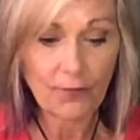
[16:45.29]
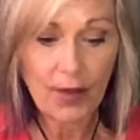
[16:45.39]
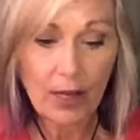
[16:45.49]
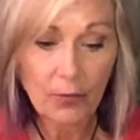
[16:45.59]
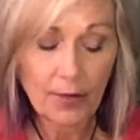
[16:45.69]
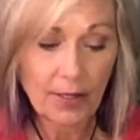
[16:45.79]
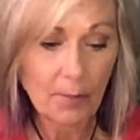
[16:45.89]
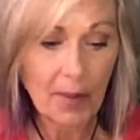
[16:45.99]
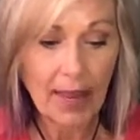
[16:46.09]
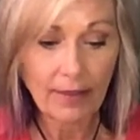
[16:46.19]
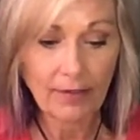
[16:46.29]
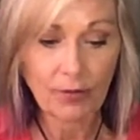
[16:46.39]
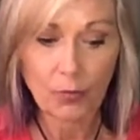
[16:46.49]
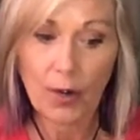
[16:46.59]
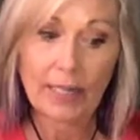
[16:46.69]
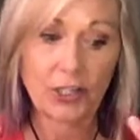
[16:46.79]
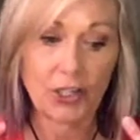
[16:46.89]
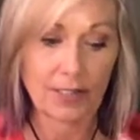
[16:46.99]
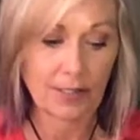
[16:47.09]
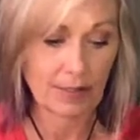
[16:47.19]
following the path of the
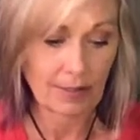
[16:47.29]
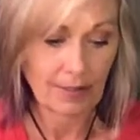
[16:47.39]
righteous.